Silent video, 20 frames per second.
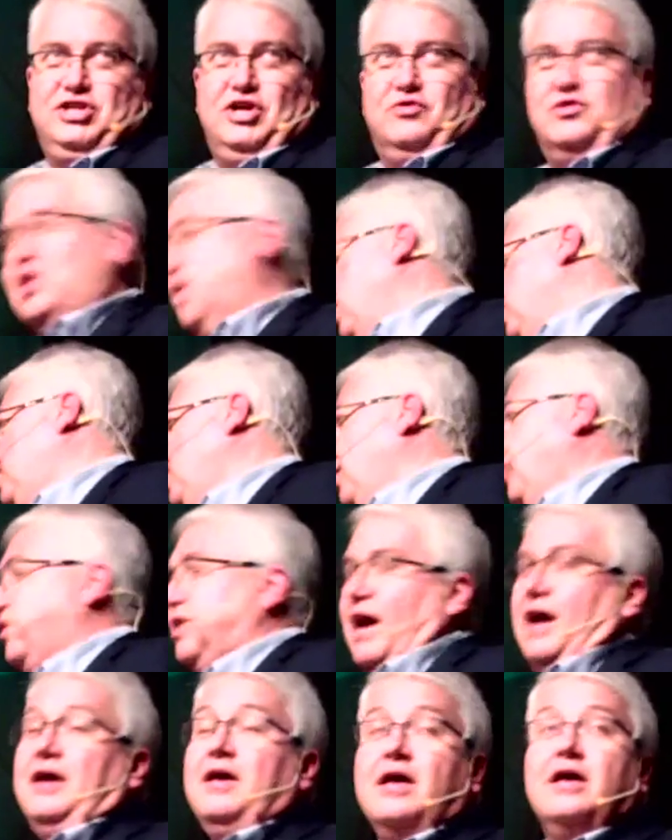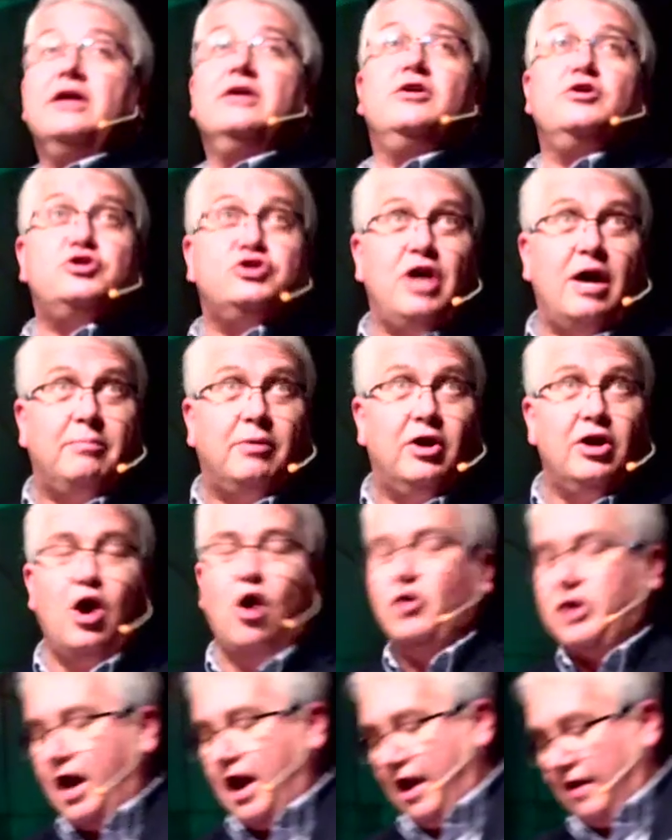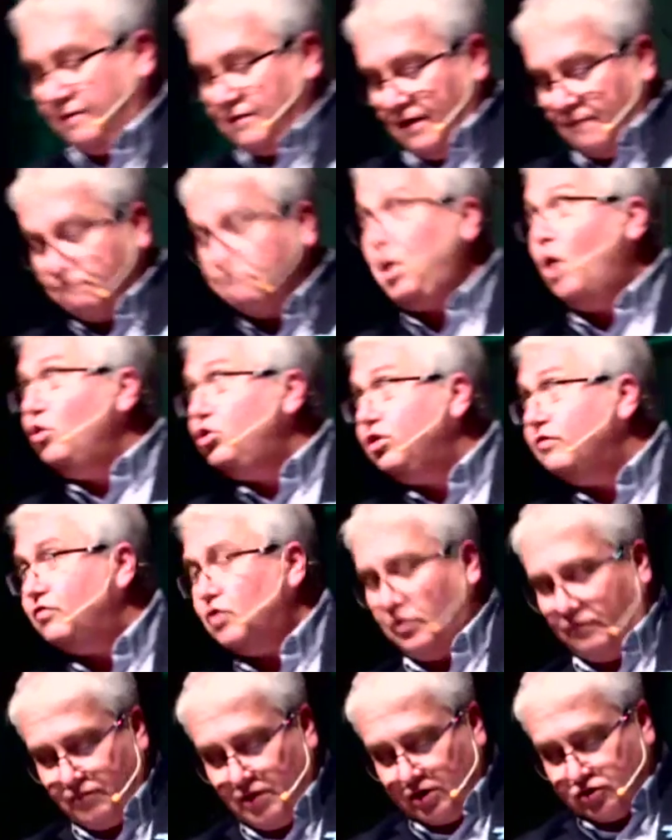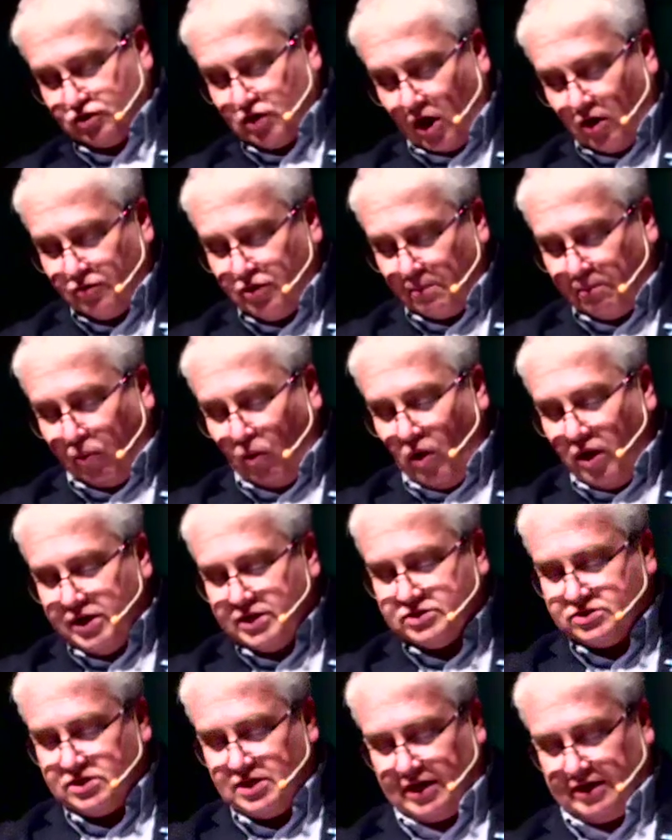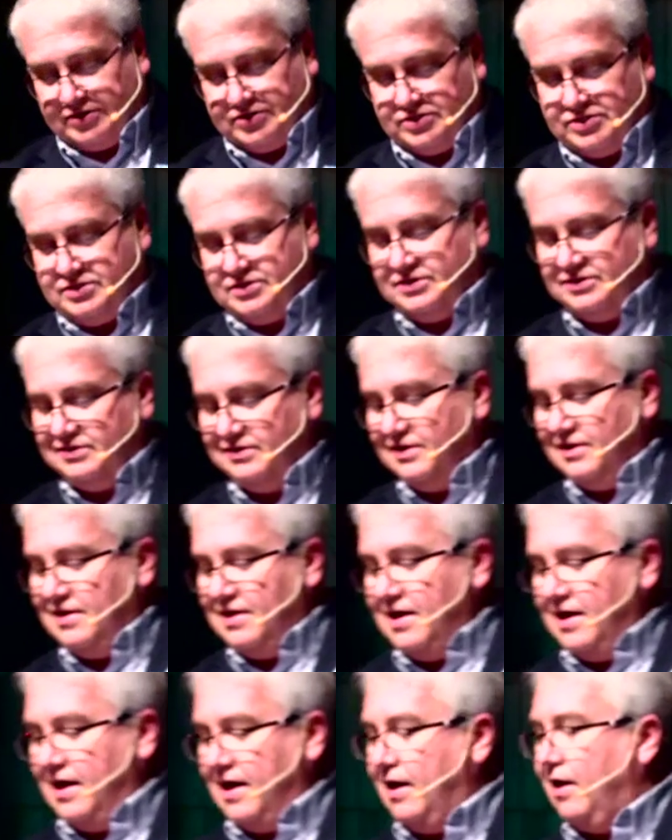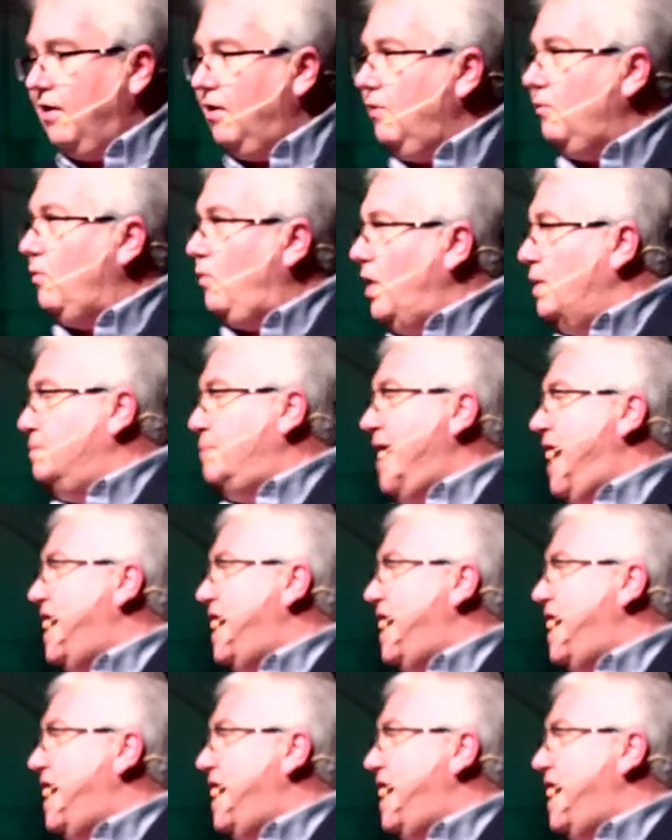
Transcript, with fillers: it's you. No, it's you. Okay, you're stubborn. Okay, both of you. So the point is this: uh, one